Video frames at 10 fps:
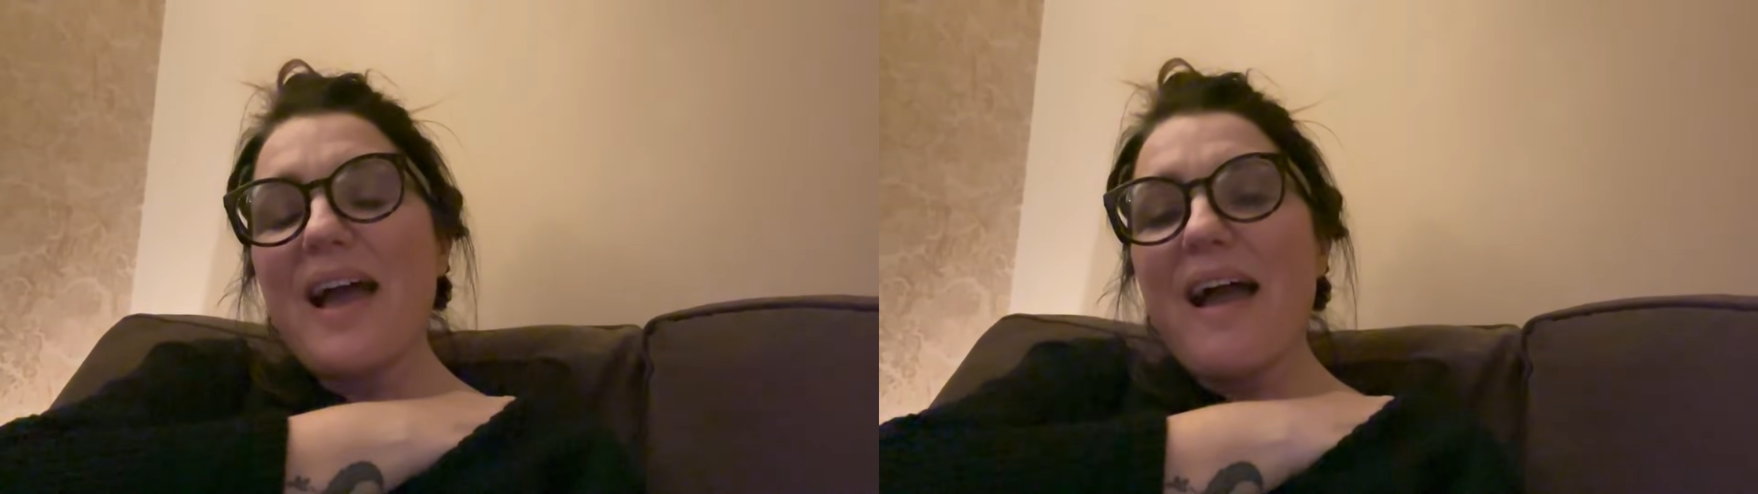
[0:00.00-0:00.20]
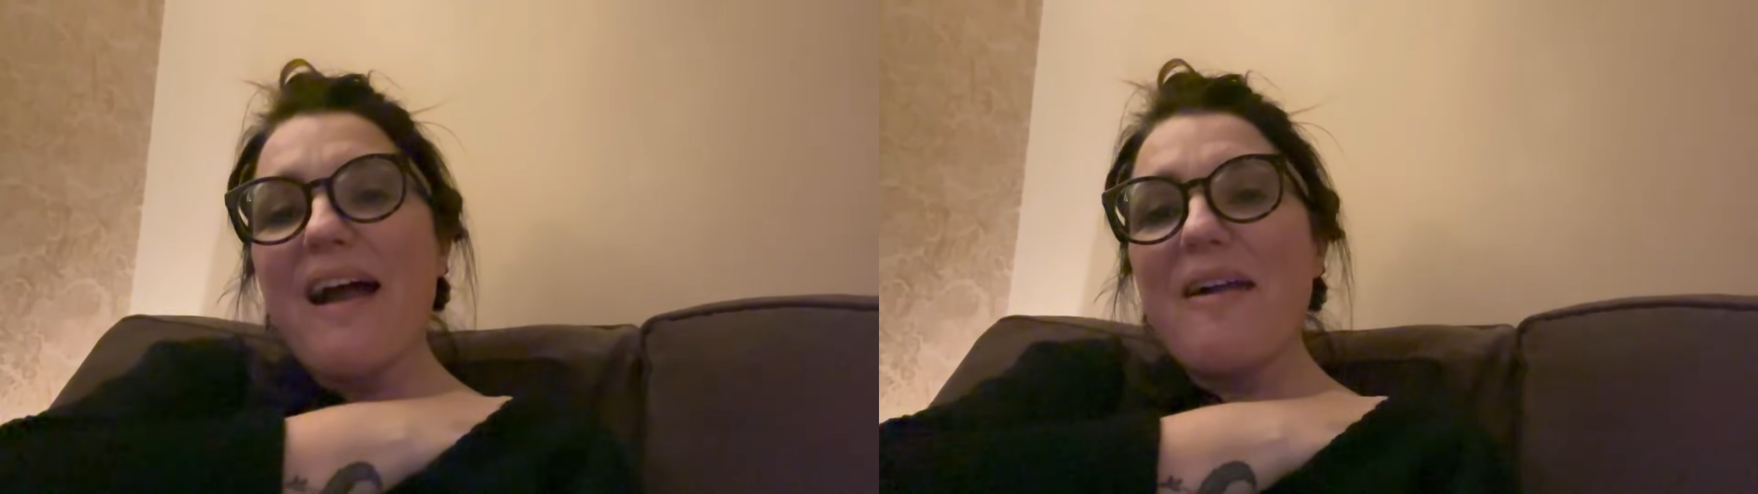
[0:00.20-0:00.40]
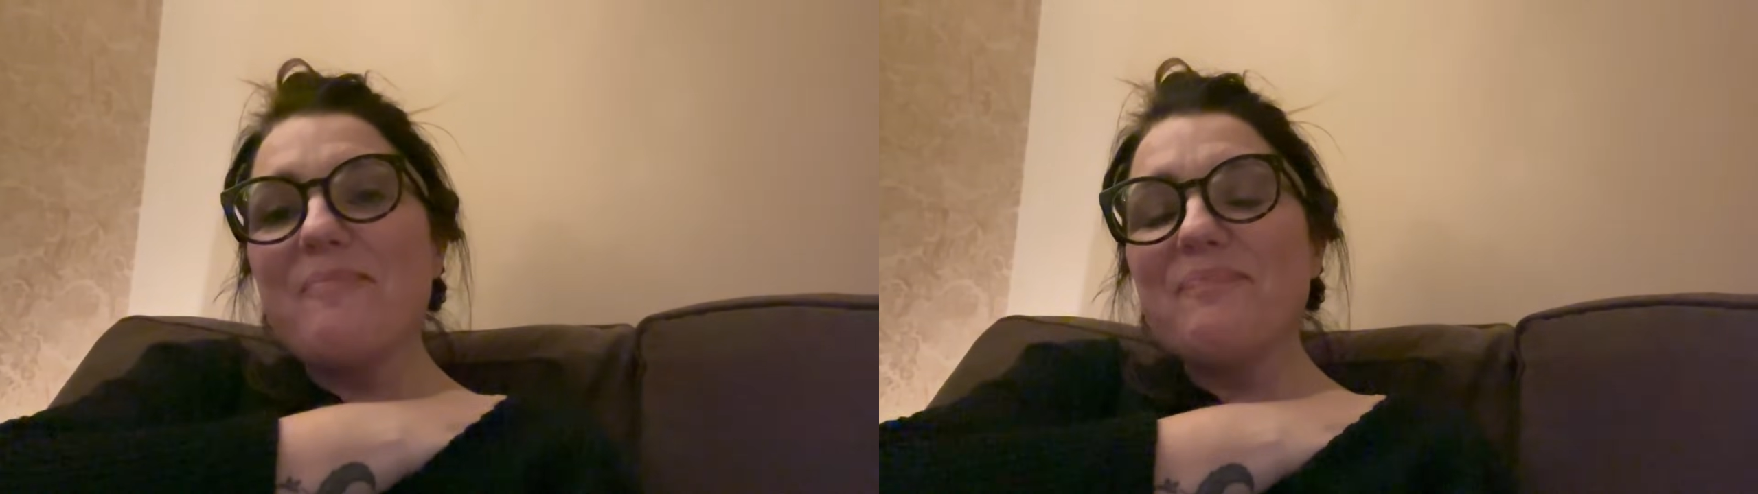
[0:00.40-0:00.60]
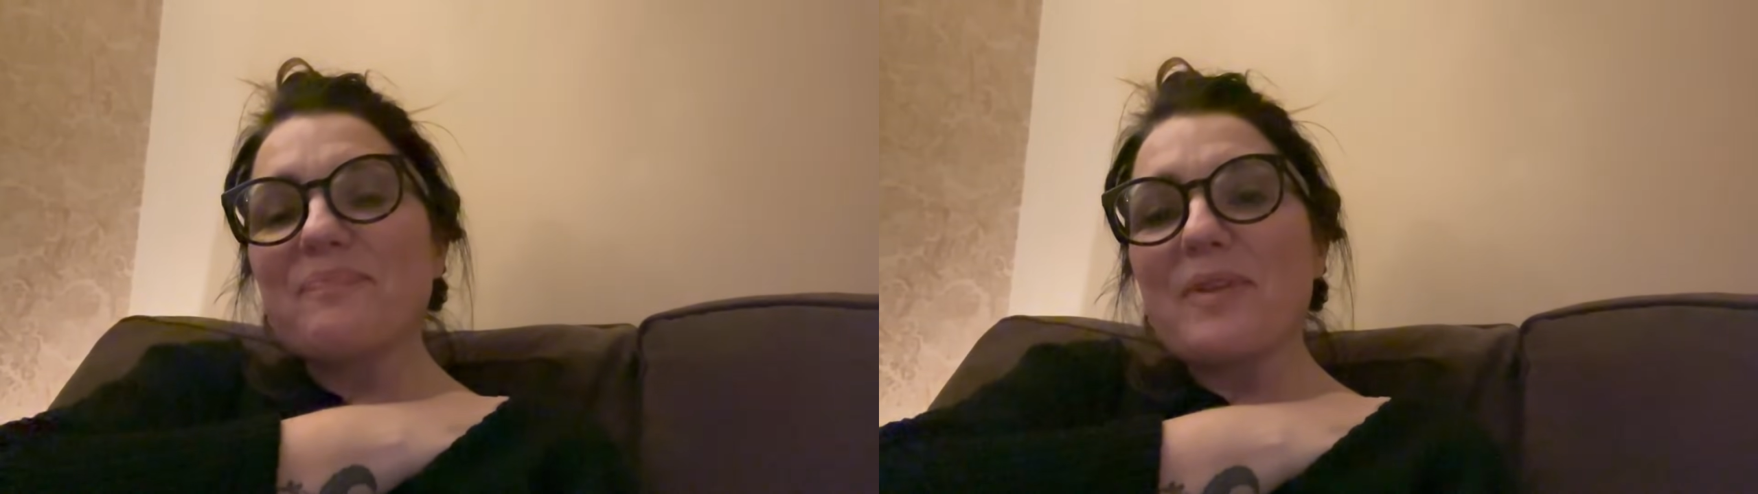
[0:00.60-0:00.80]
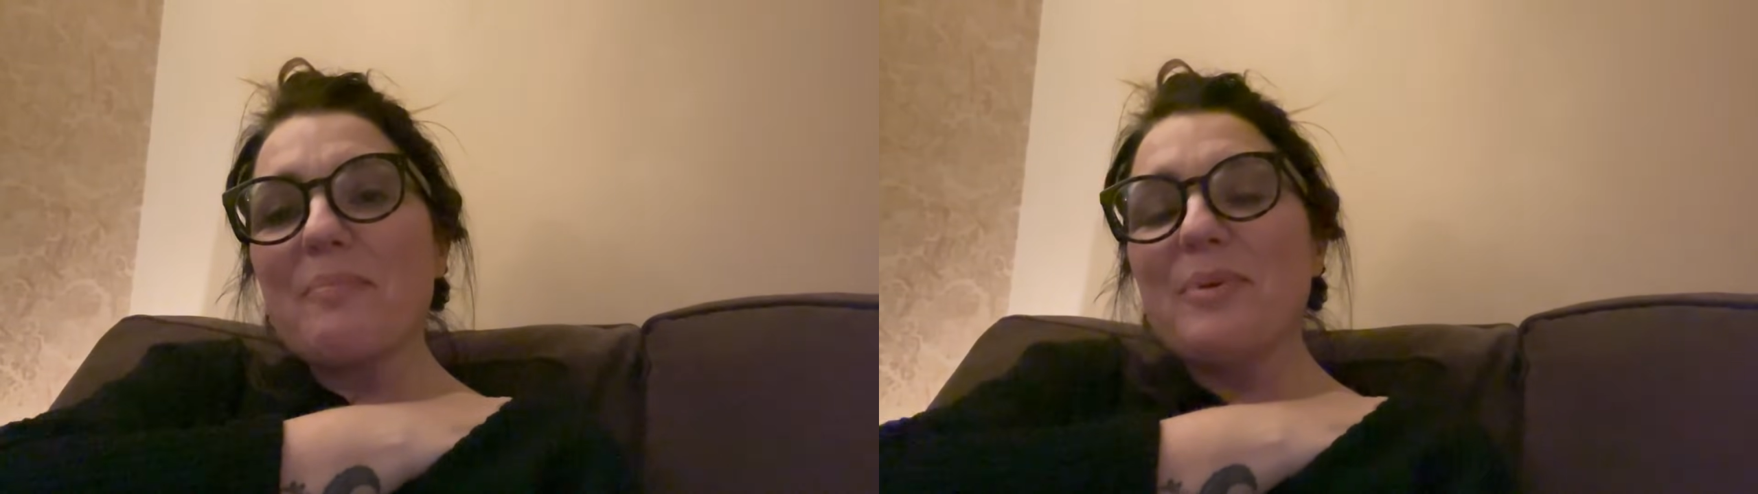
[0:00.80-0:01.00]

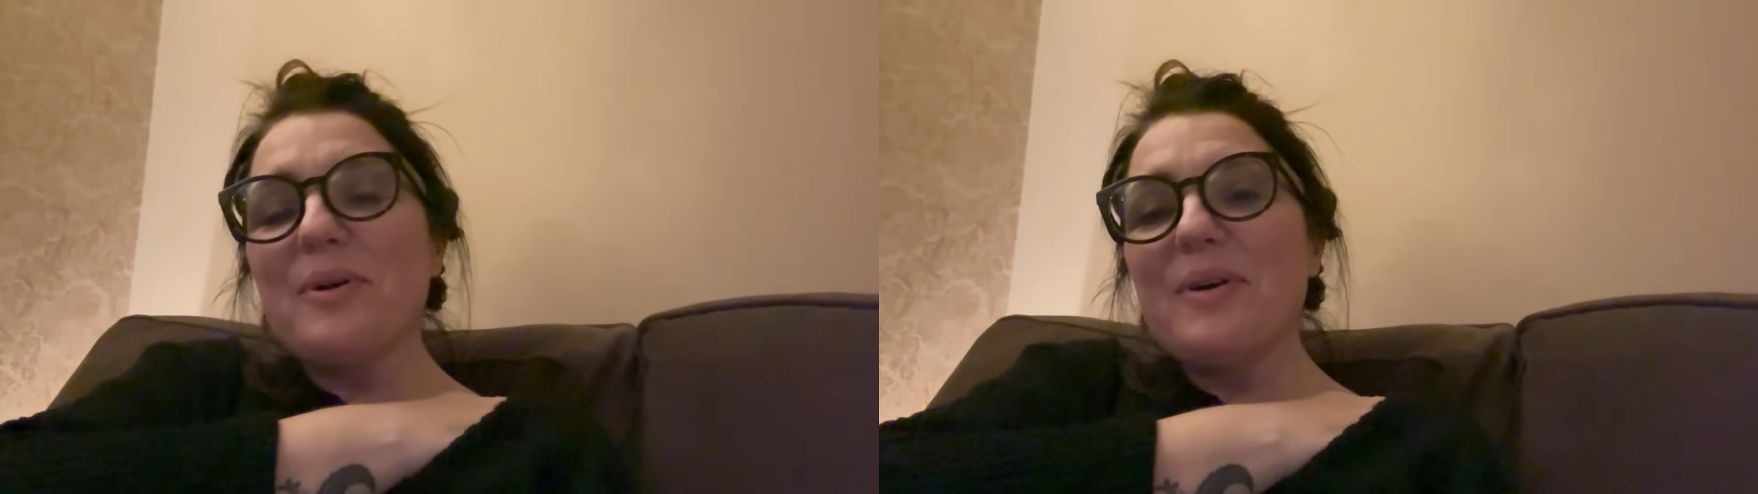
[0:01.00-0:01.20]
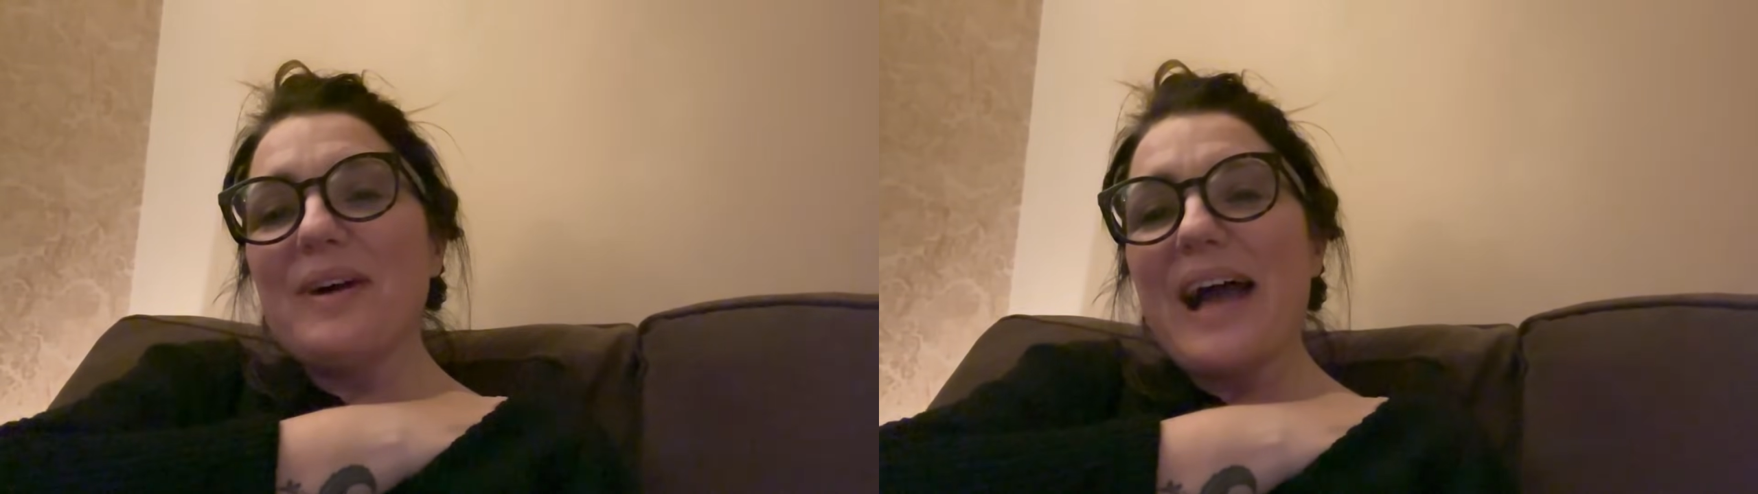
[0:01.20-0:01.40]
But